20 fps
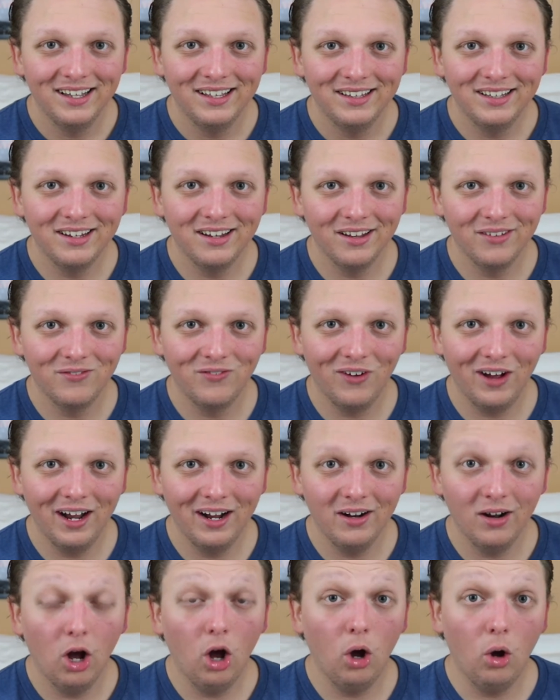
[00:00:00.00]
the good
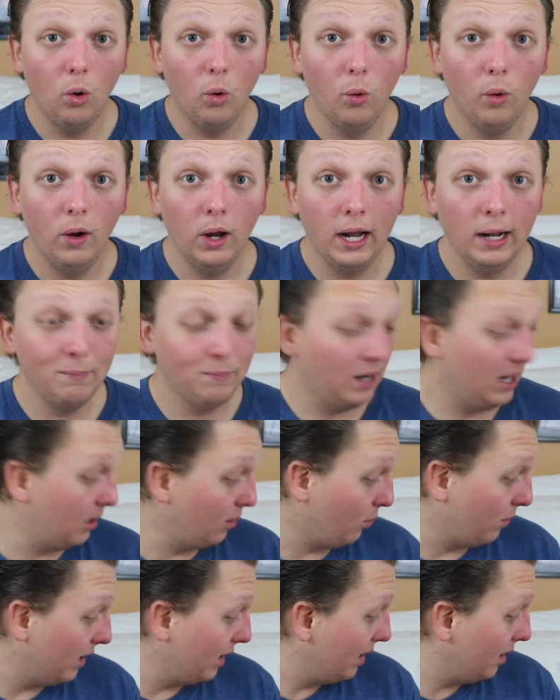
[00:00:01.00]
fight. Oh, and by
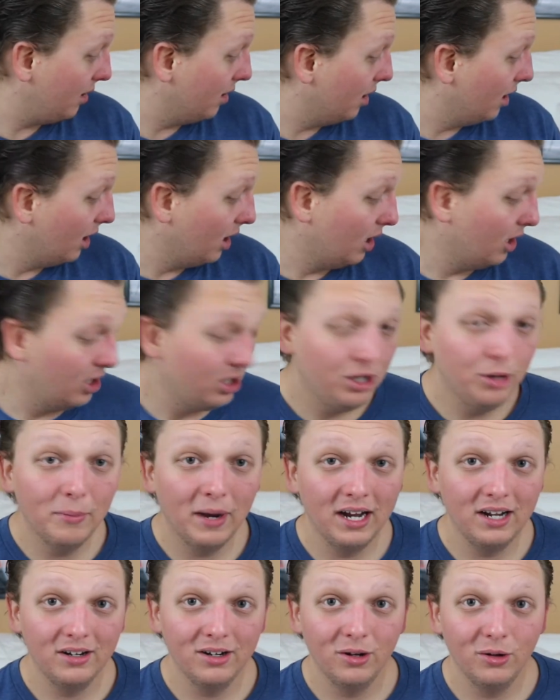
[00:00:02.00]
the way, you
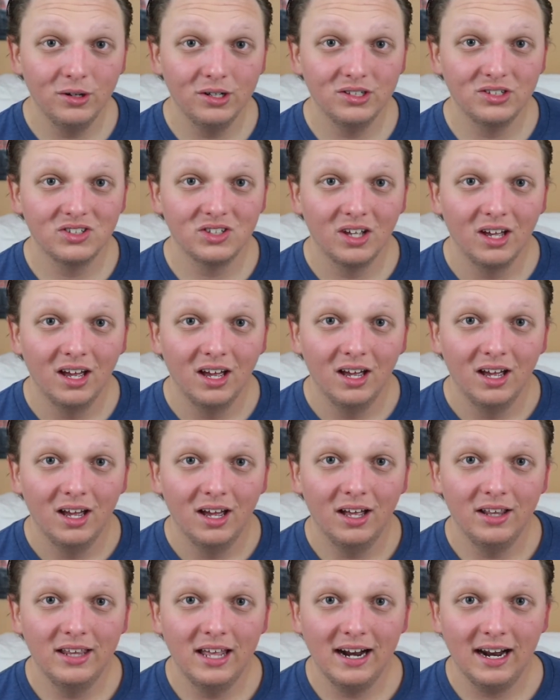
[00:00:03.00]
might notice
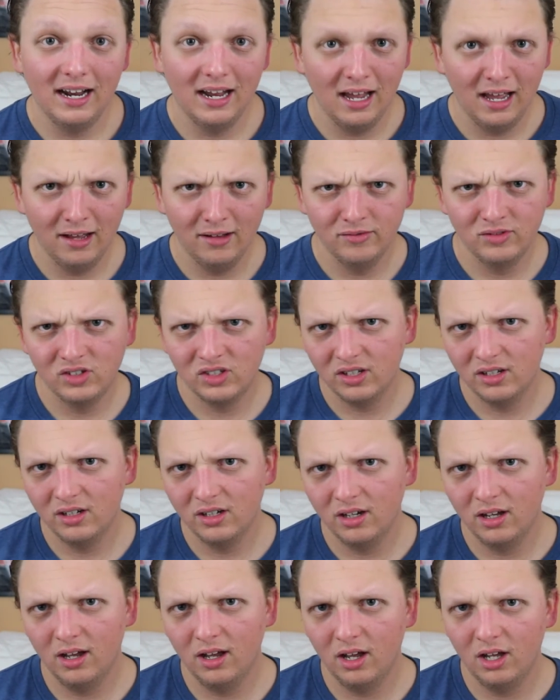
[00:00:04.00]
that I have
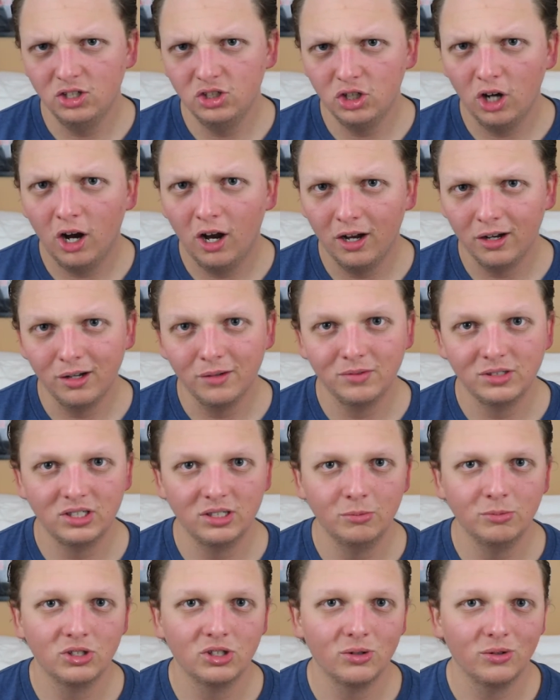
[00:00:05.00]
a dog of
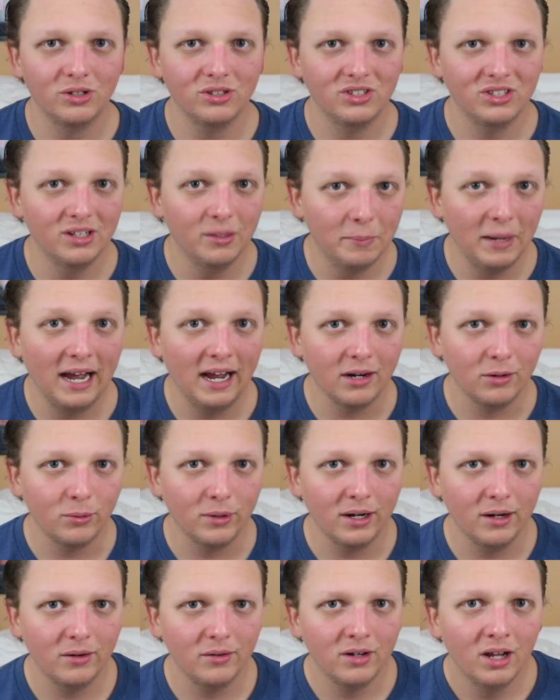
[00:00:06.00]
some sorts in the
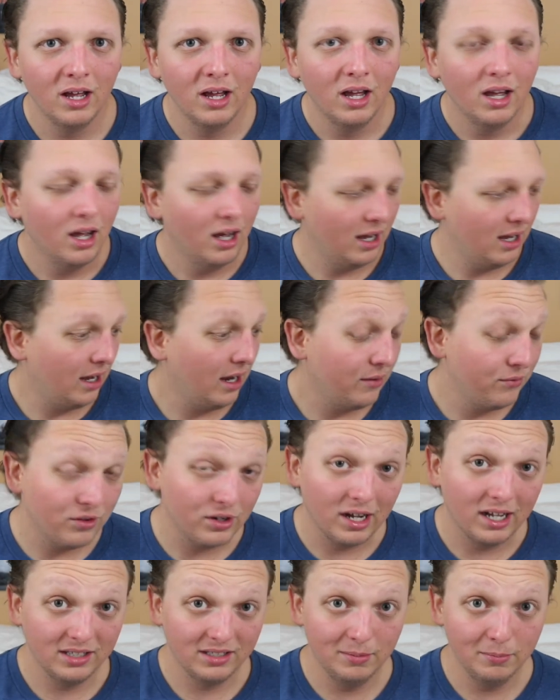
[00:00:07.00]
background. I
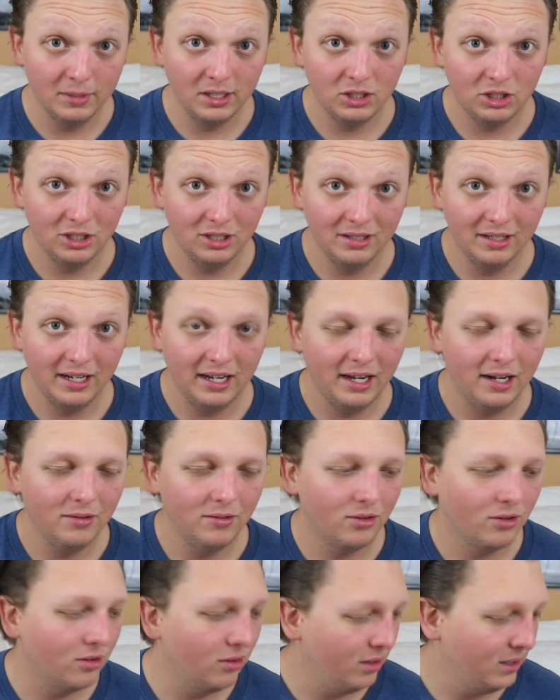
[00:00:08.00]
forgot to mention
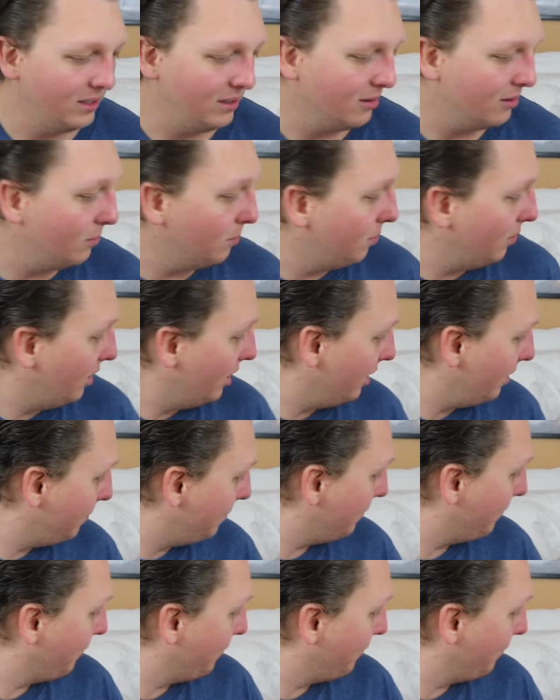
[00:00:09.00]
that earlier, but